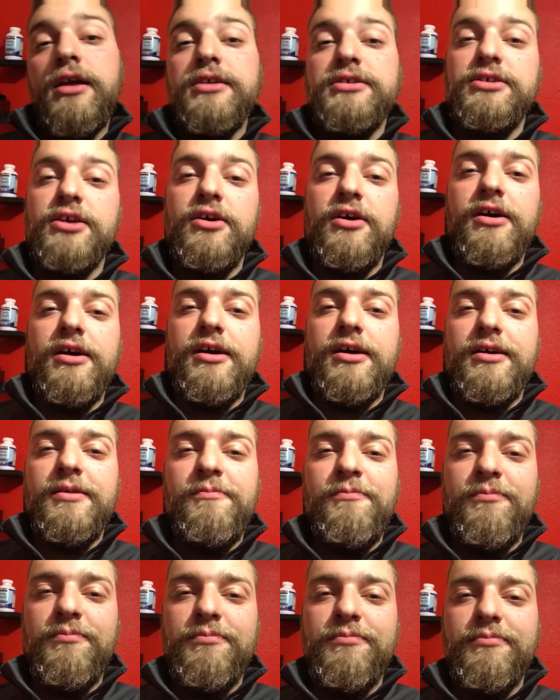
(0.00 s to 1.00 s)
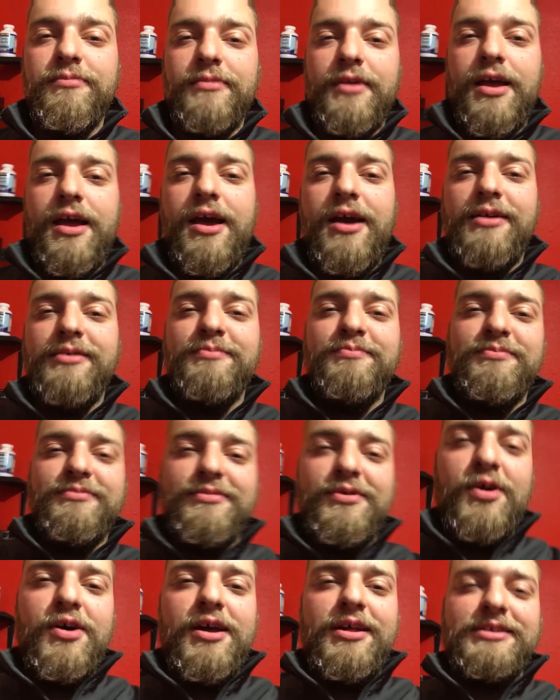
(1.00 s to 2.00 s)
so uh, yeah,
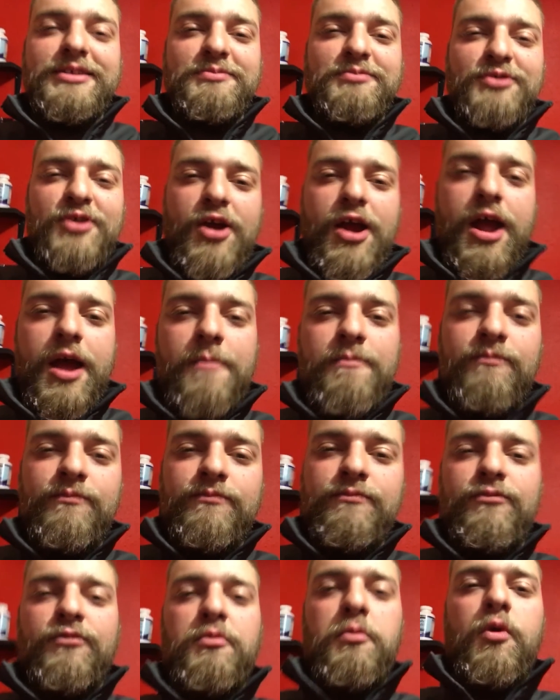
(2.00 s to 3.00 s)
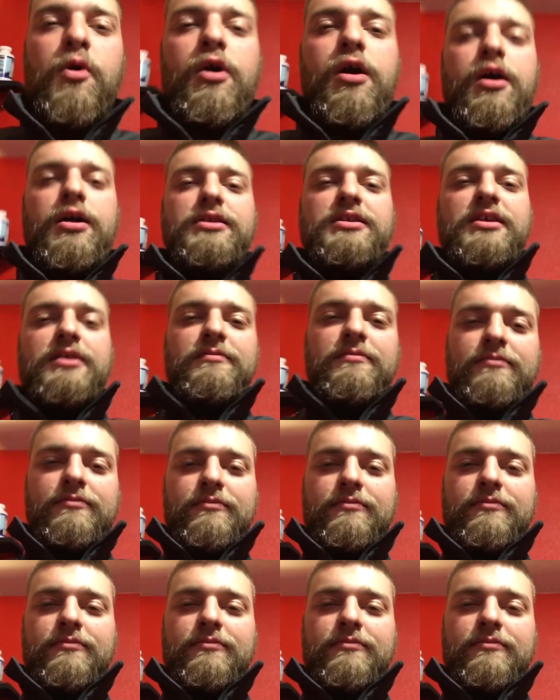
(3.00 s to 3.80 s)
go ahead subscribe for more content.